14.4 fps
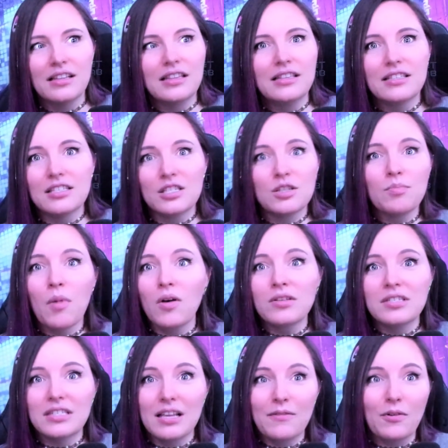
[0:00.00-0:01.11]
small
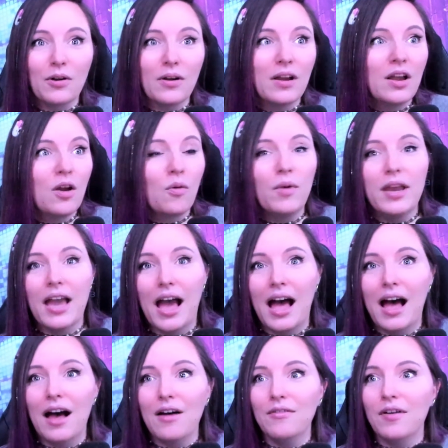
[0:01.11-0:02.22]
sliver. We
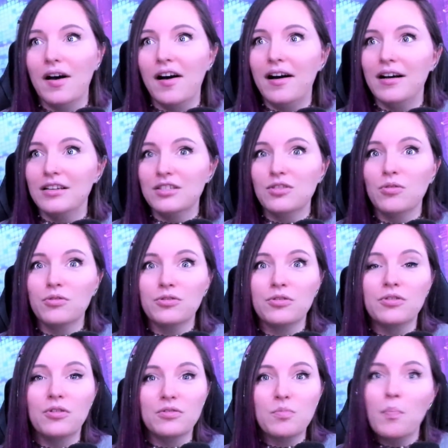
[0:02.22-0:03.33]
have uh, Soldier
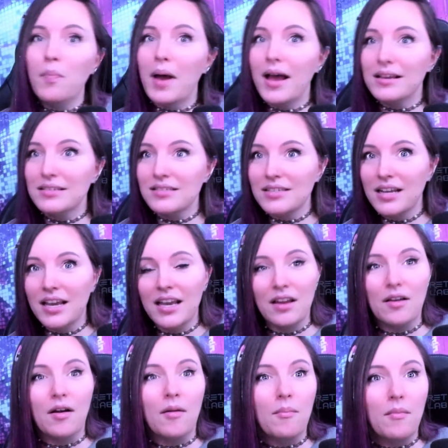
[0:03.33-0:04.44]
Knows Best.
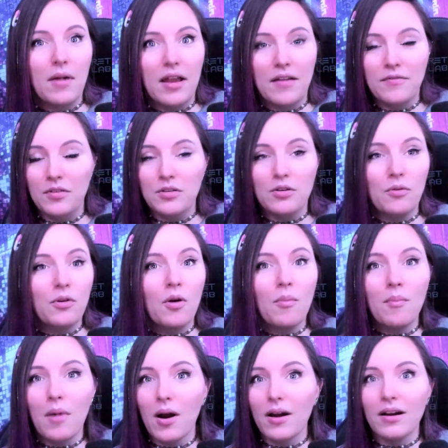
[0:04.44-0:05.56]
If you don't know
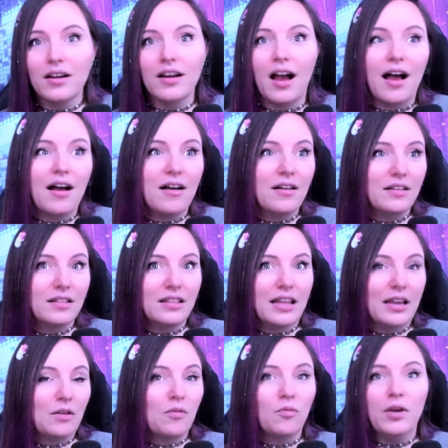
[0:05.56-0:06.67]
Mark, uh,
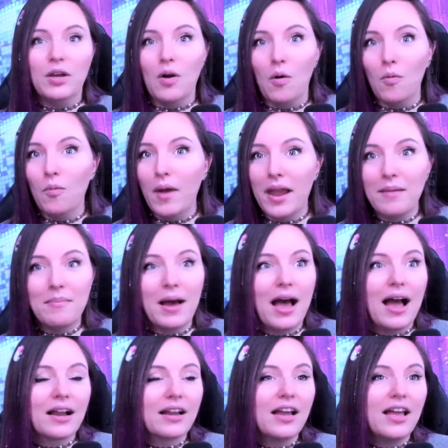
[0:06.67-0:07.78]
like we go way
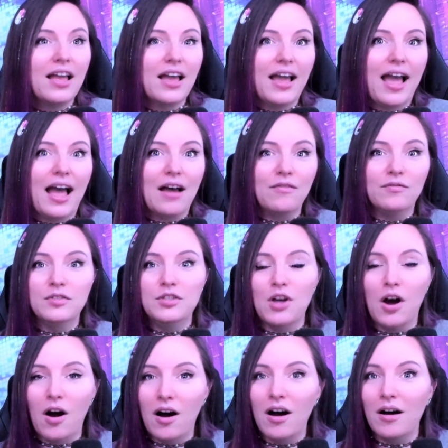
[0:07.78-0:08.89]
back. Have
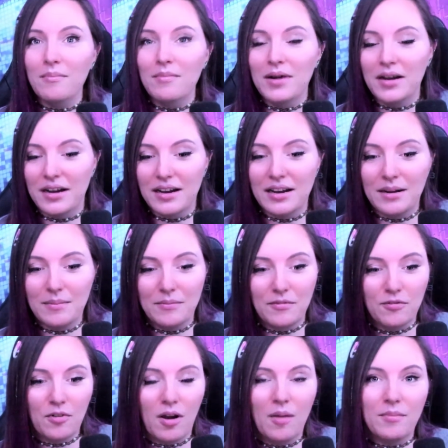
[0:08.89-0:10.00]
Dom um,
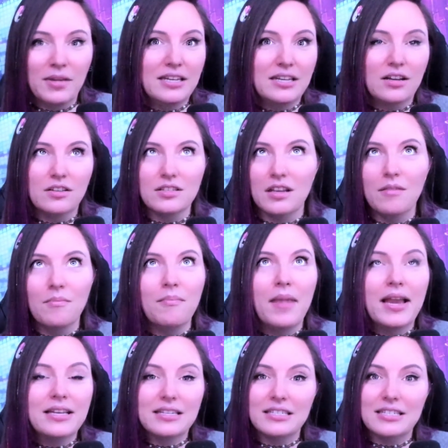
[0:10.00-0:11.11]
from he does an
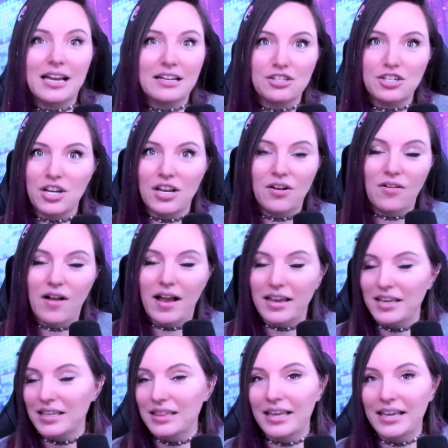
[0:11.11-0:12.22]
amazing tech channel. I
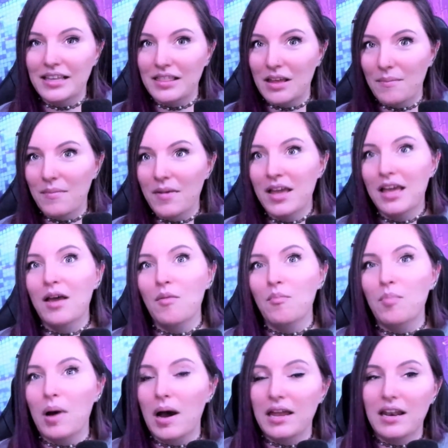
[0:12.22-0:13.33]
can link them,
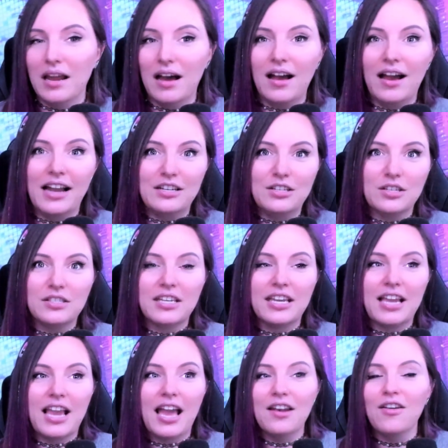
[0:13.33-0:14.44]
but uh, I just
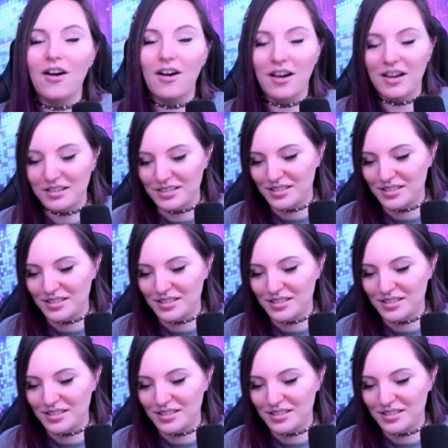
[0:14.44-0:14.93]
cannot